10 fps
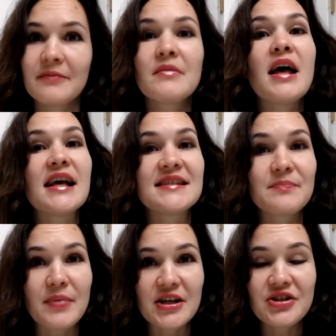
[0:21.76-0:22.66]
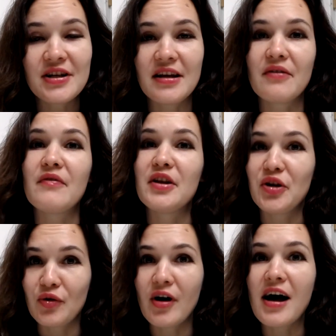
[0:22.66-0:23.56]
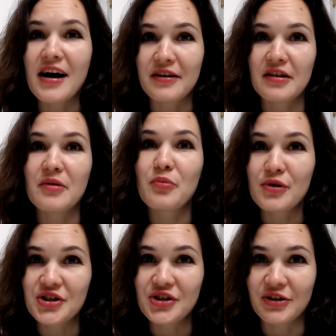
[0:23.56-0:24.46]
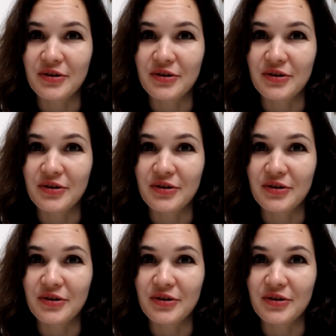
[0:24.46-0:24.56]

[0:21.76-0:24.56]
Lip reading: especially when you are under the pressure.